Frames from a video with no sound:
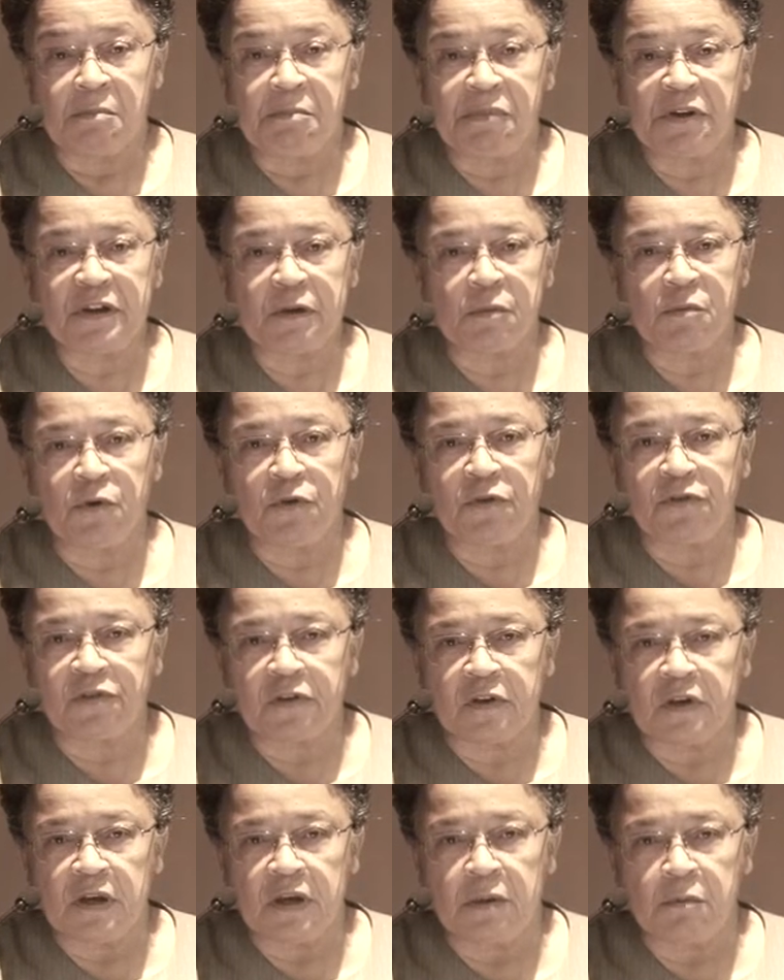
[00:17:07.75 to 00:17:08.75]
But it
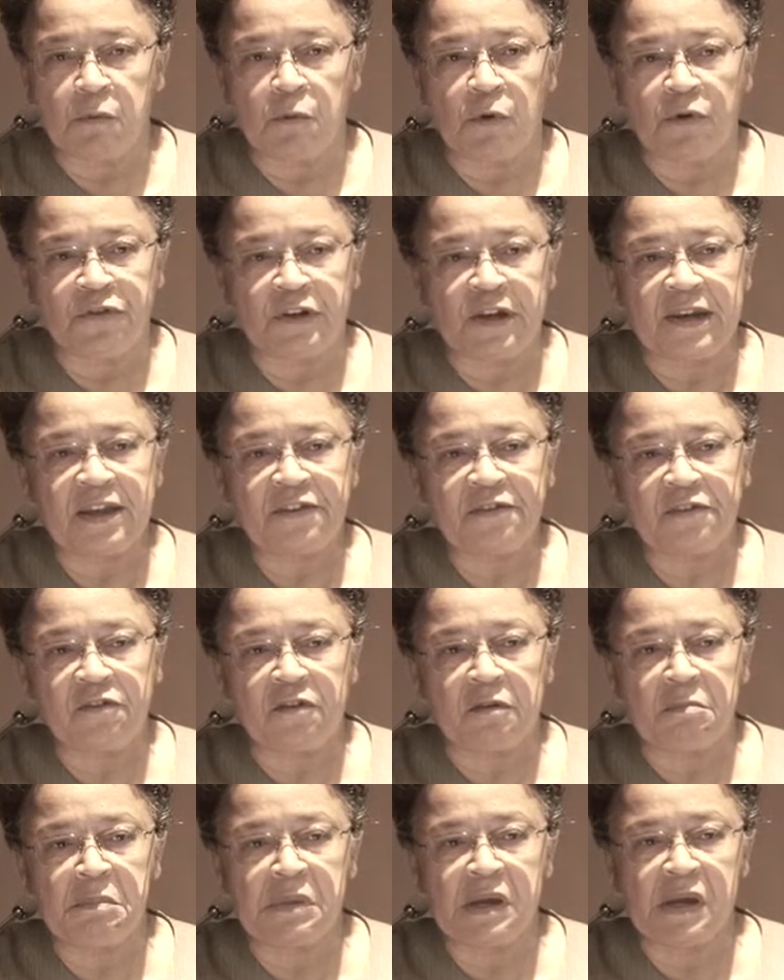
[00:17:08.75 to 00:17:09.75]
was, it was a lesson
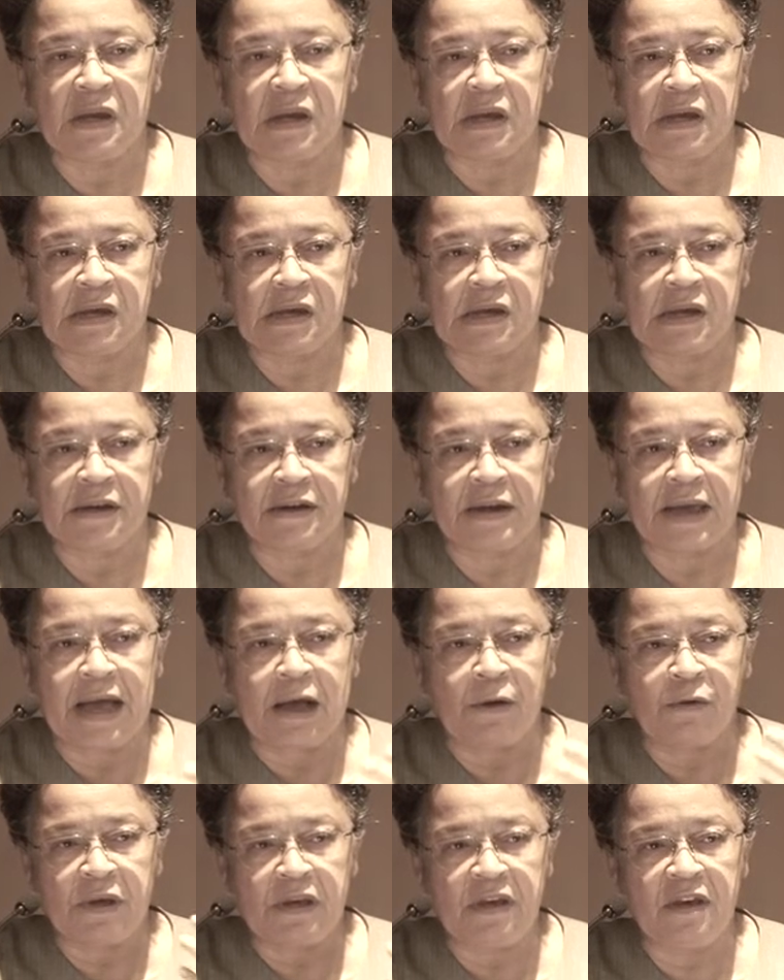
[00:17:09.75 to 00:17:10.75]
to me at
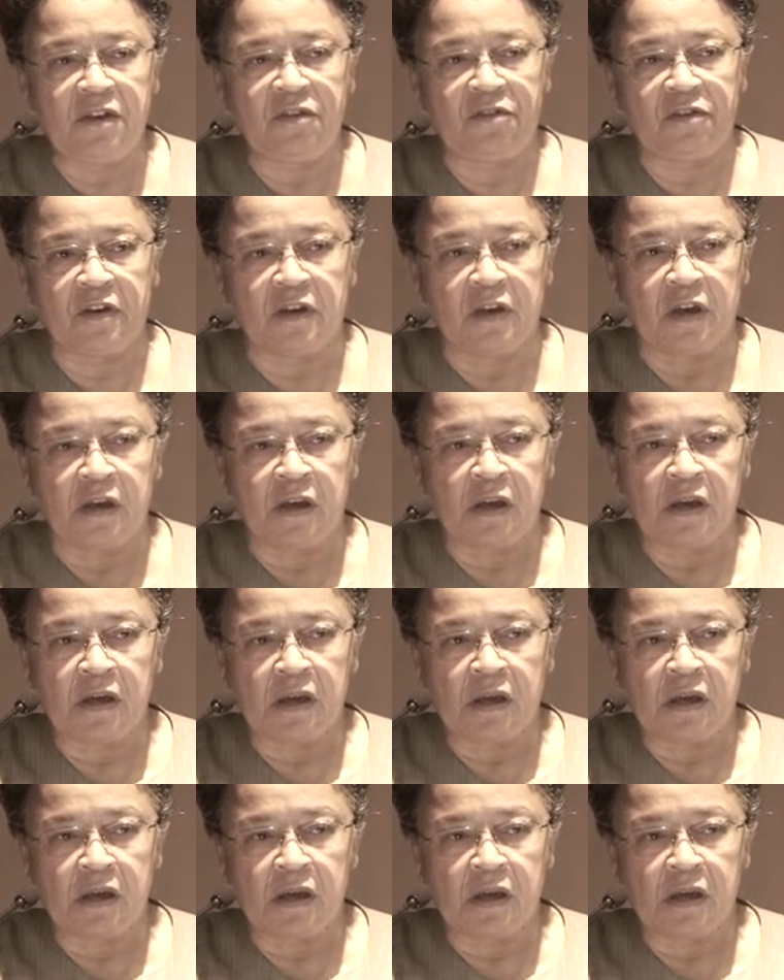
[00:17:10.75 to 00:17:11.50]
how easy,